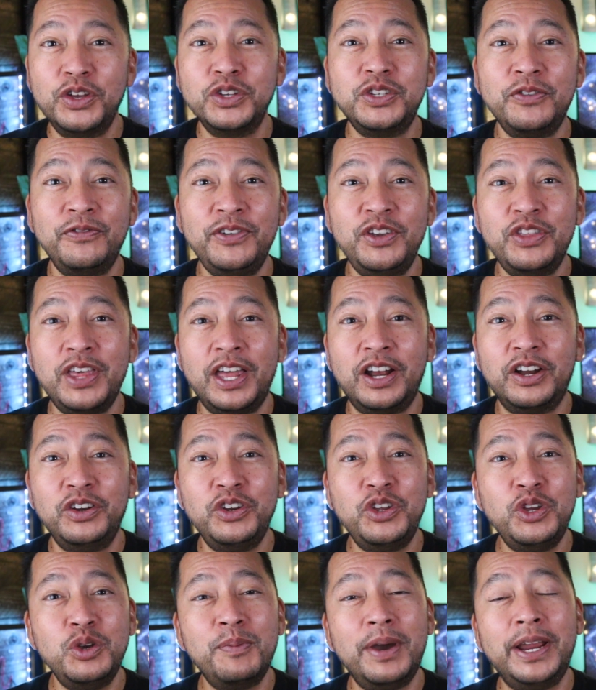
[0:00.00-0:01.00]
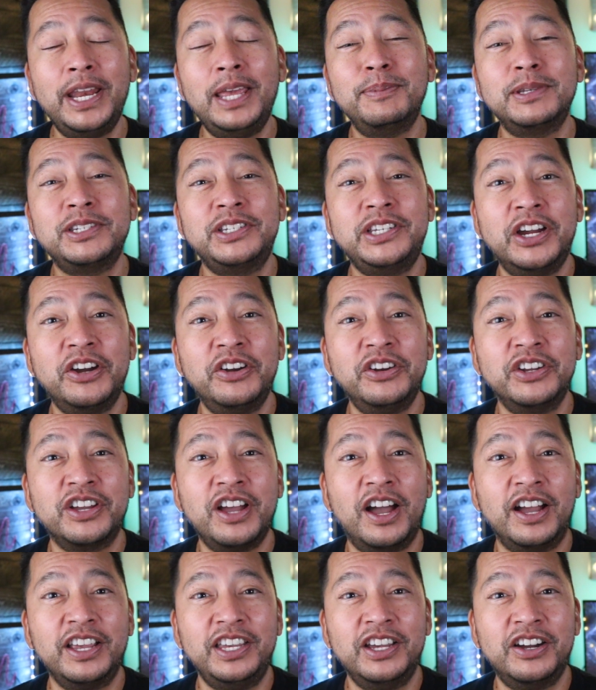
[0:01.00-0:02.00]
those of you that are new, my name is Darin
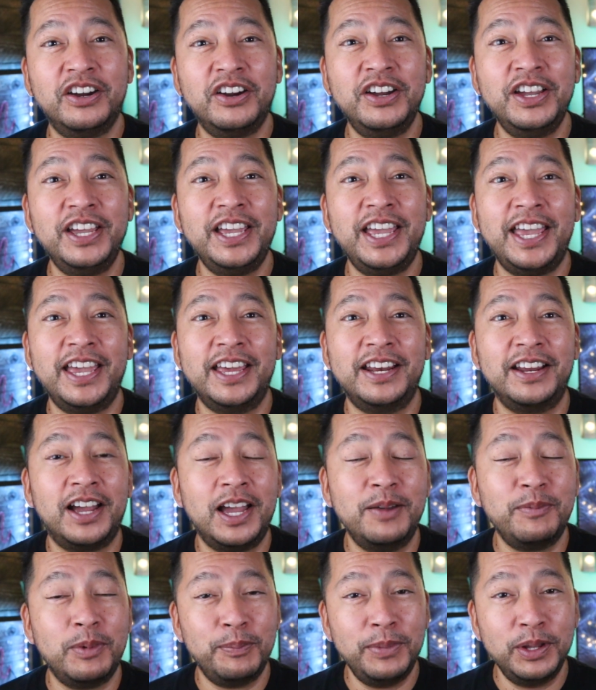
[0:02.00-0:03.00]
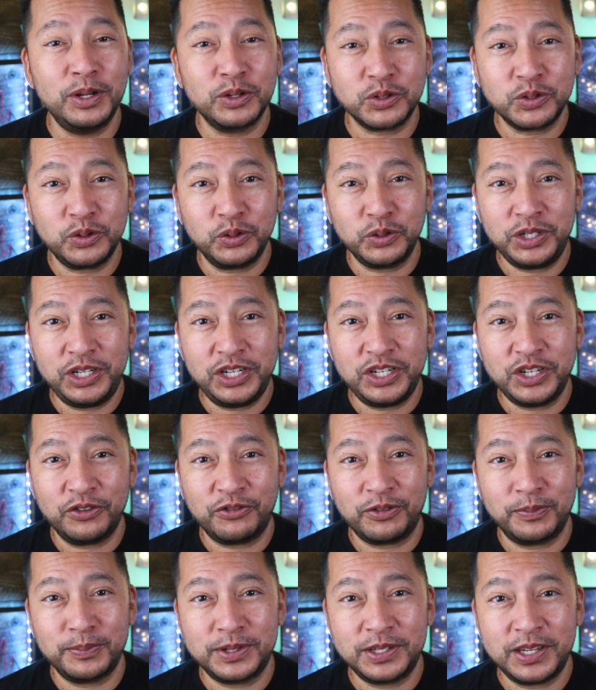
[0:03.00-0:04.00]
Nakakihara, and I'm a middle school teacher
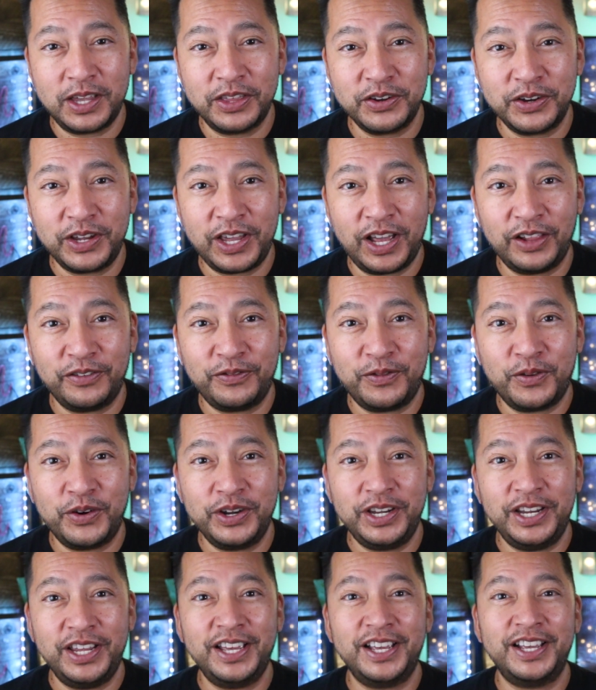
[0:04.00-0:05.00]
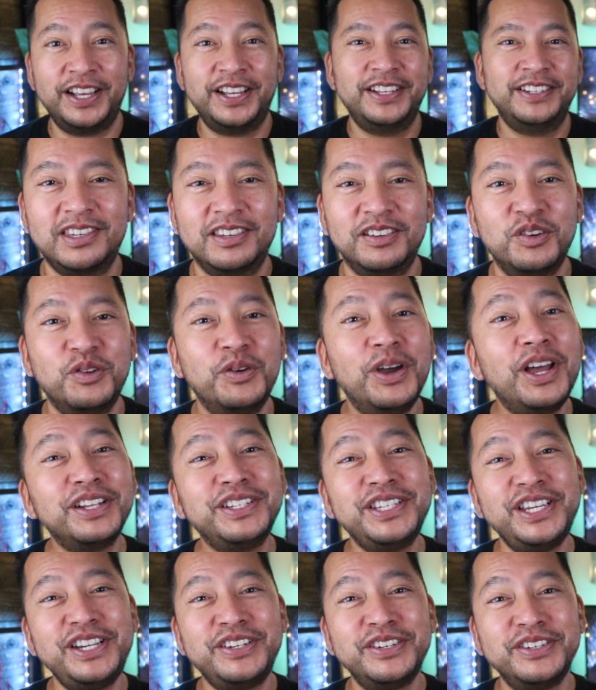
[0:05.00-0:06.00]
from Southern California. Well,
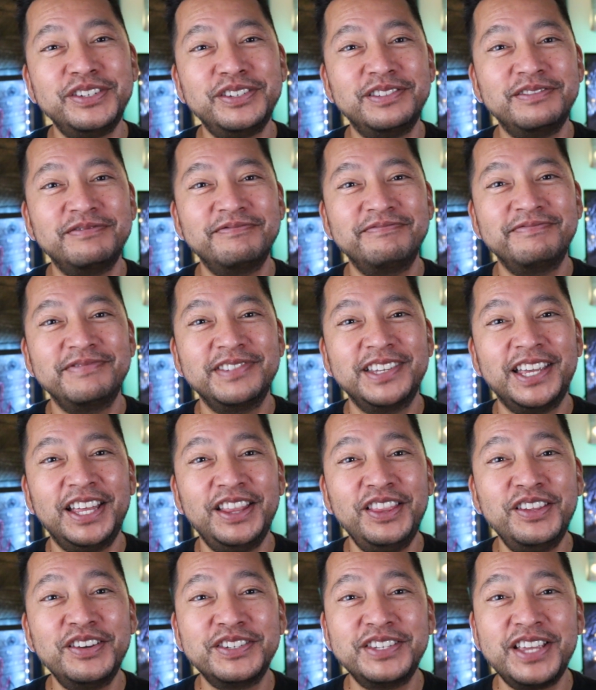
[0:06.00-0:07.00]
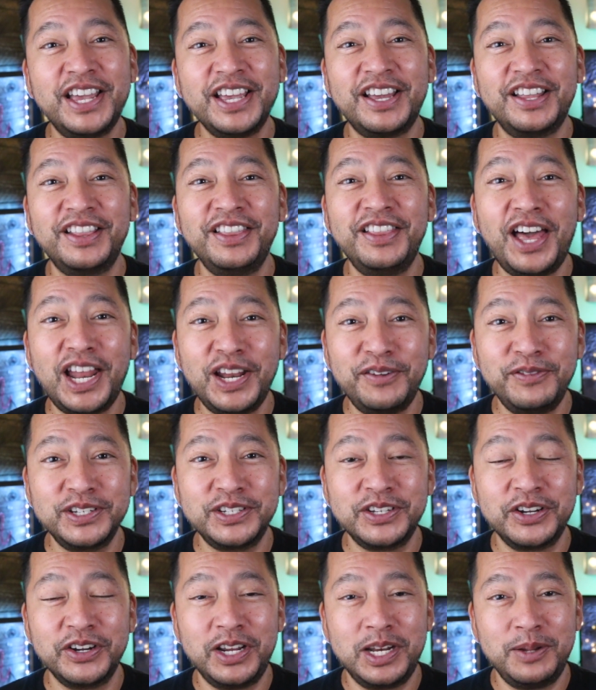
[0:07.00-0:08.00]
teachers, it looks like a lot of
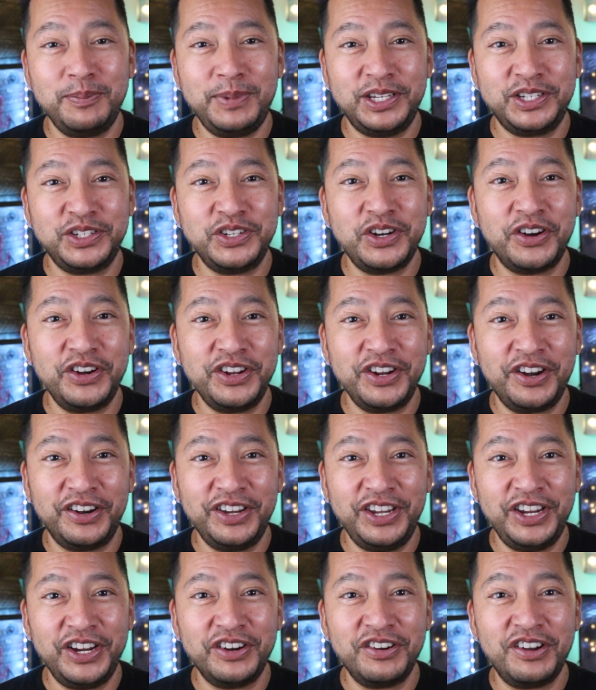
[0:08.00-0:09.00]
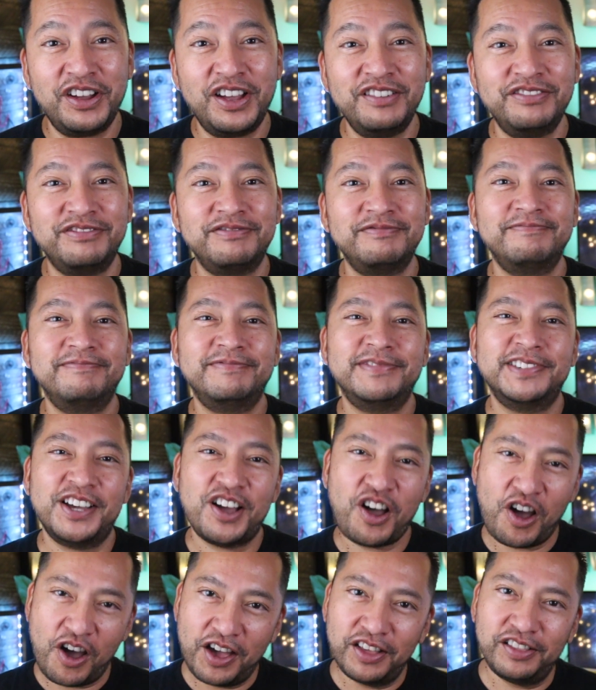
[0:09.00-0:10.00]
us are going to be starting our year off
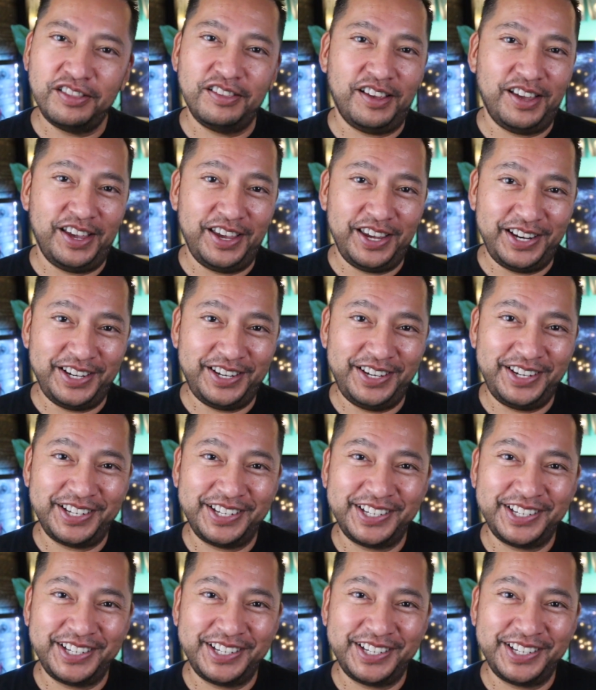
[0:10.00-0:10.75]
online.